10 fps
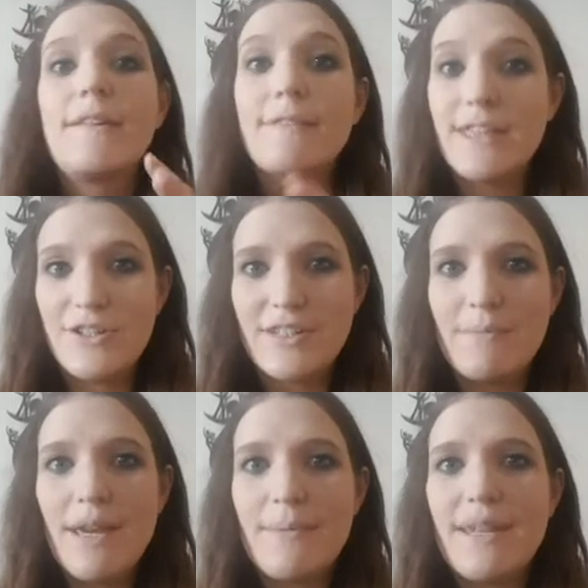I took the
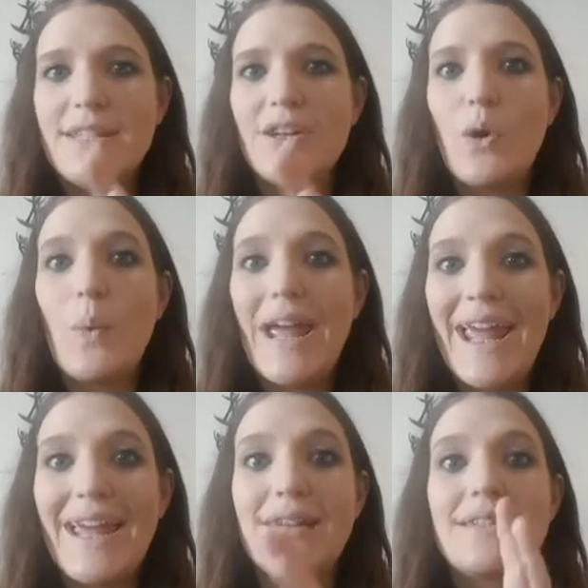baby to go
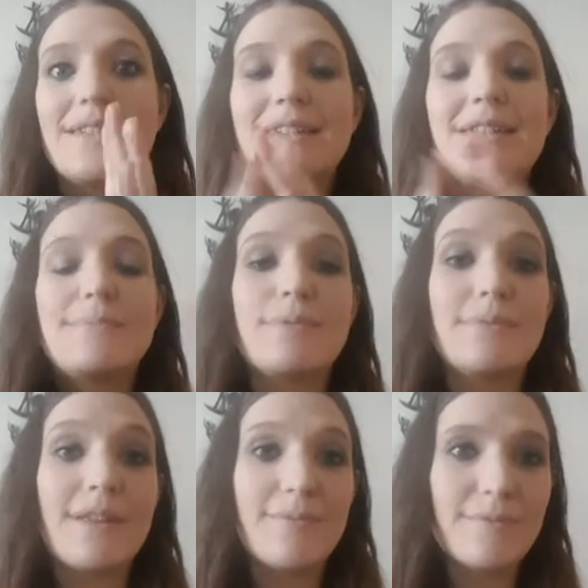weigh in
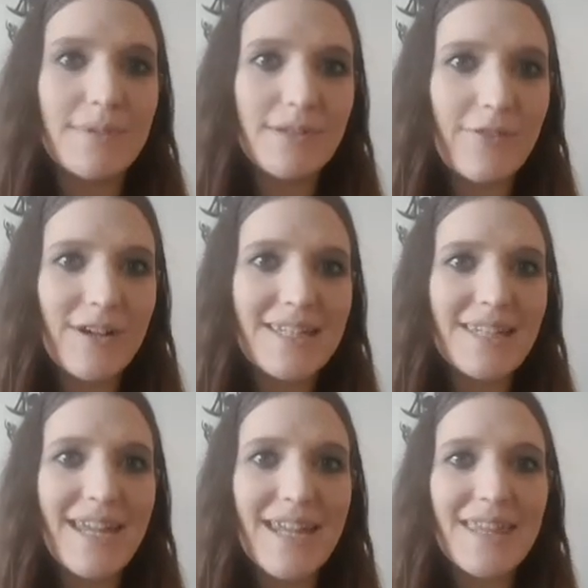for its
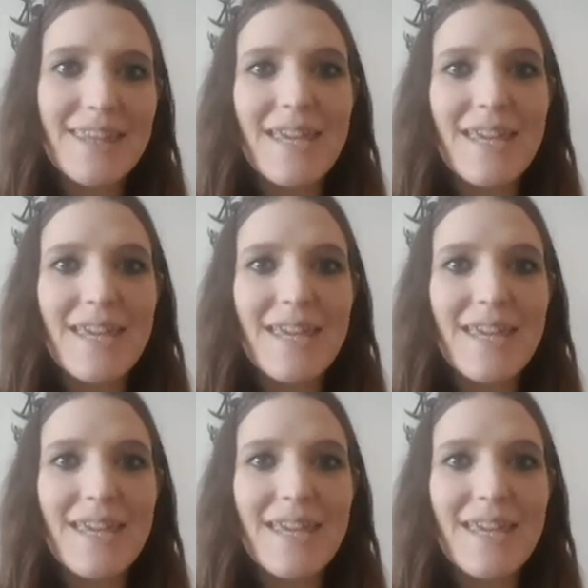length,